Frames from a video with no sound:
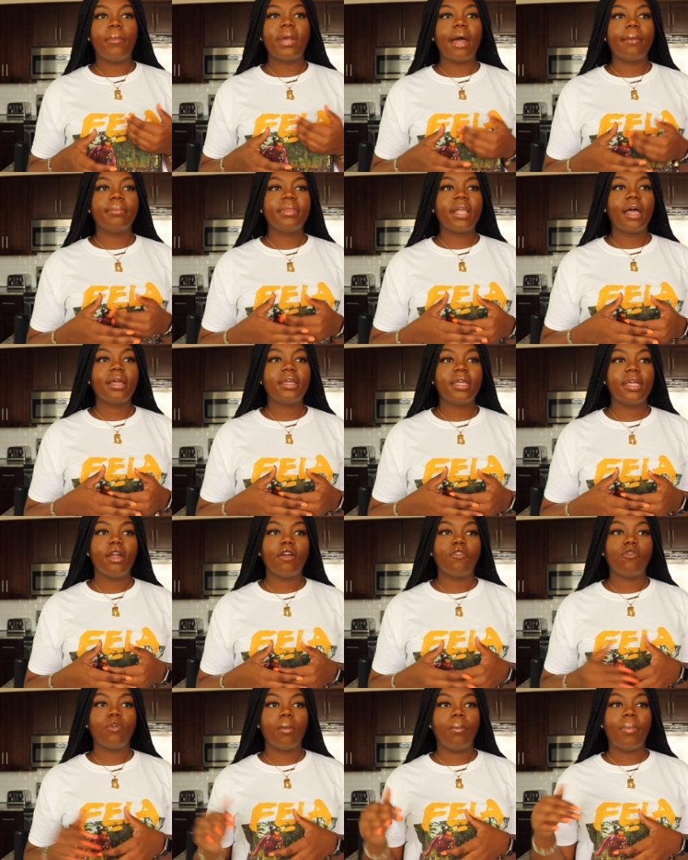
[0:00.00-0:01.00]
But I'm not
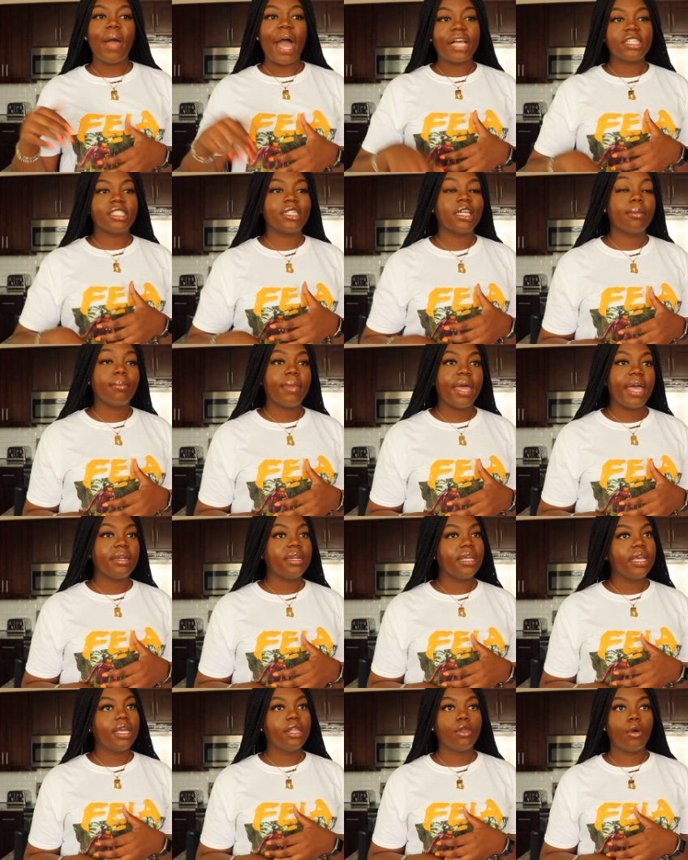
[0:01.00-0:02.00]
here for bashing
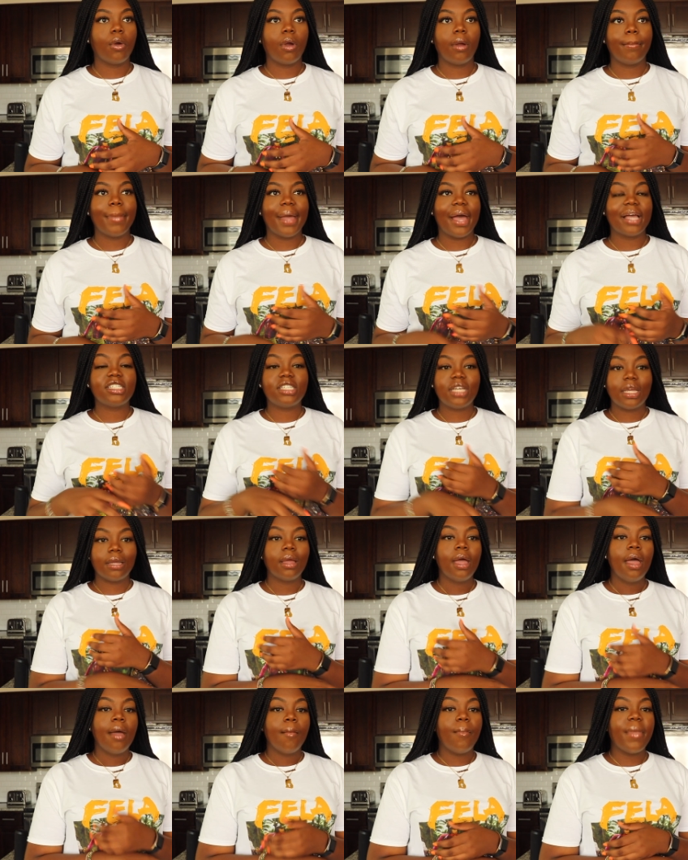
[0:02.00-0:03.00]
men either or
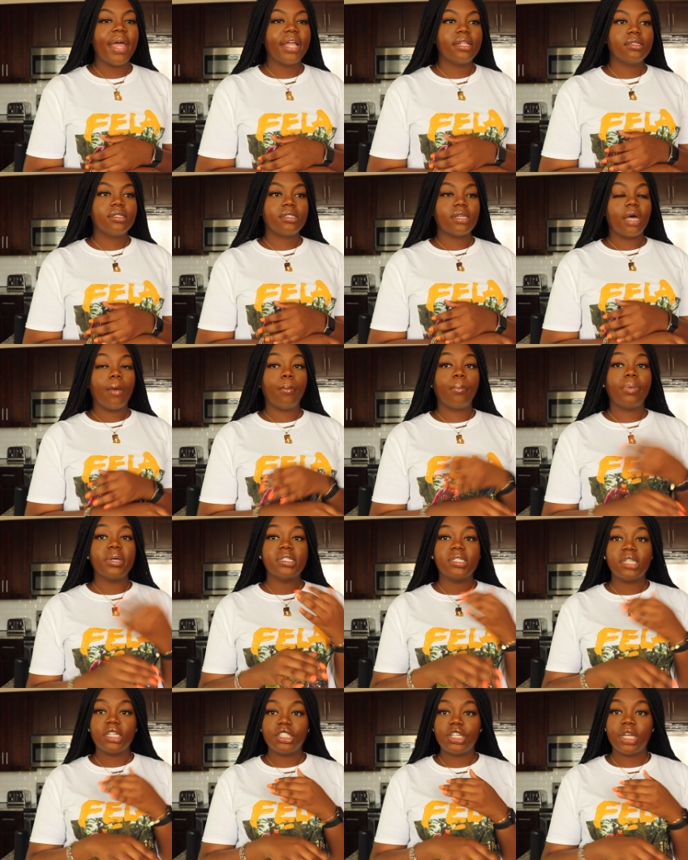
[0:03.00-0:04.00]
bashing men's um,
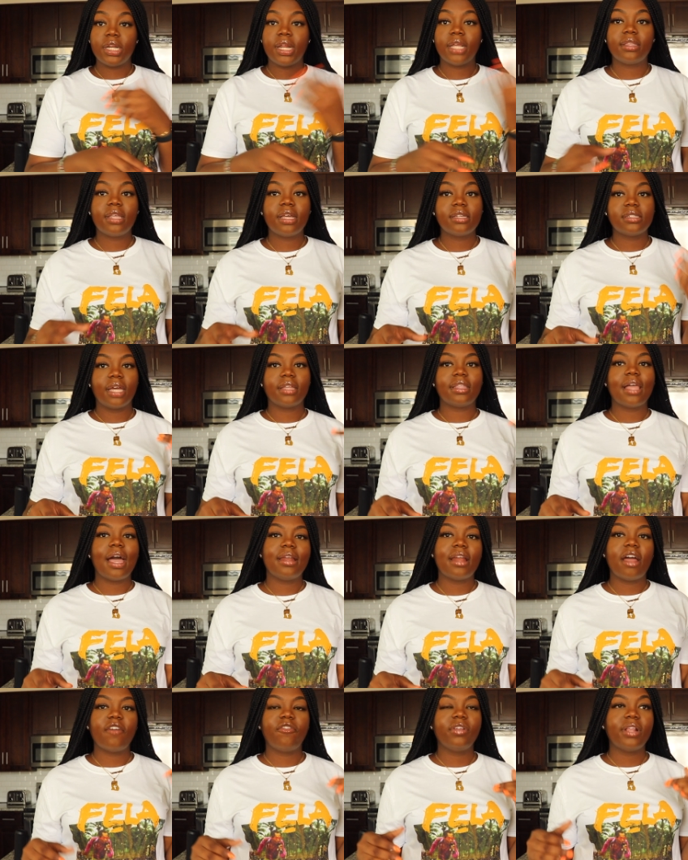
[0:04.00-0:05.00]
position and things like that.
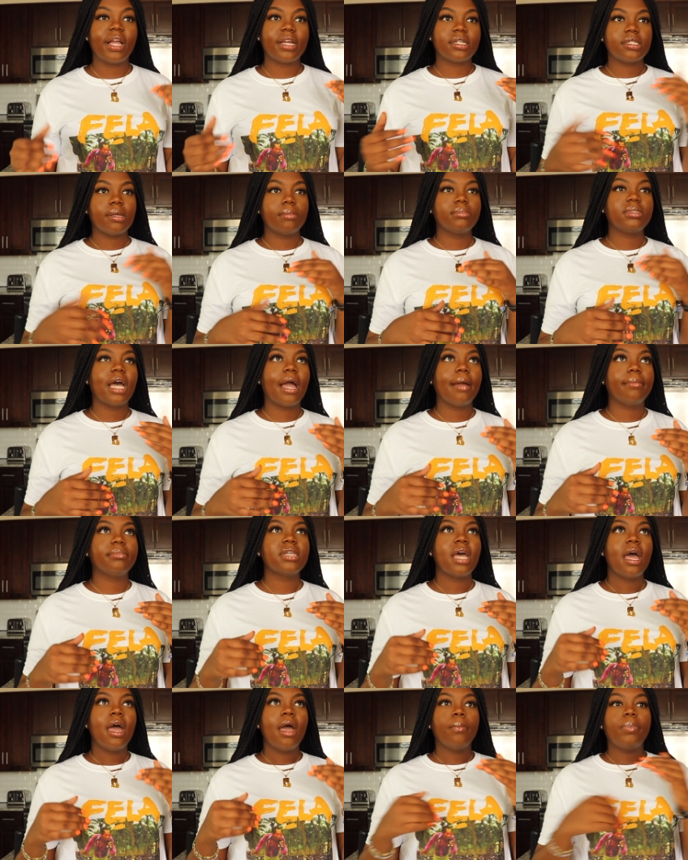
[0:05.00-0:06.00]
And I feel like sometimes
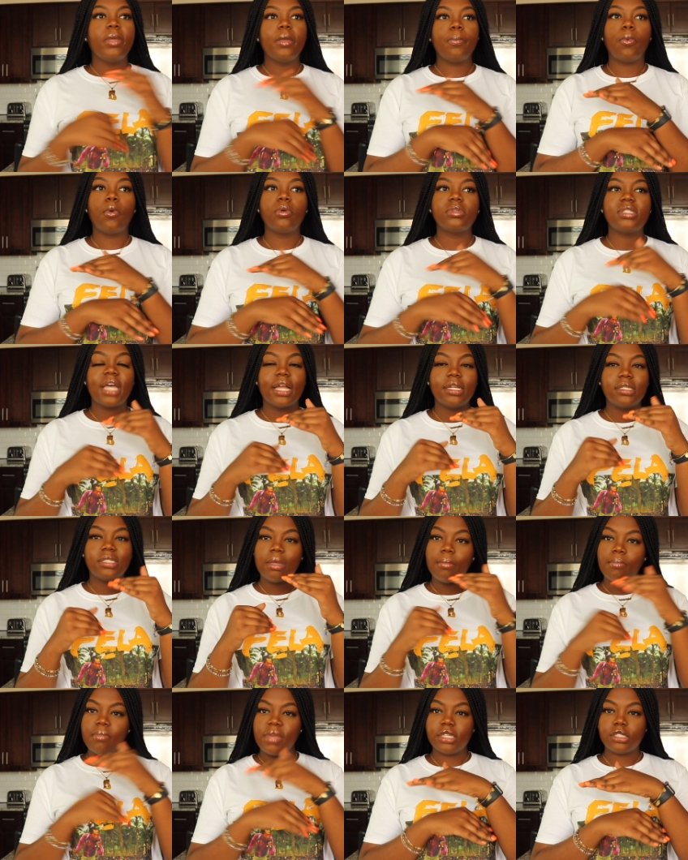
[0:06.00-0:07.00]
people tend
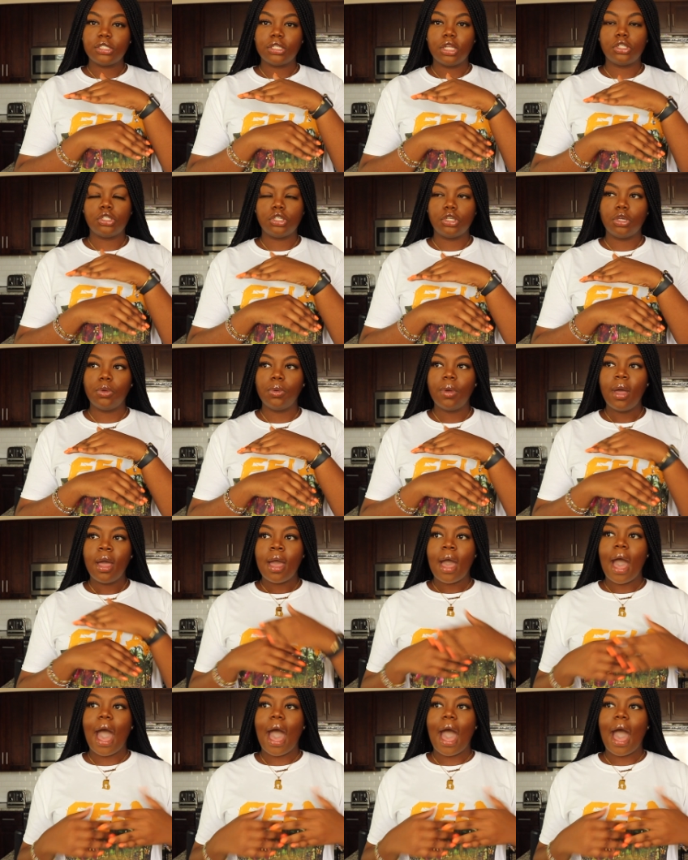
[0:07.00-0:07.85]
to miss the two.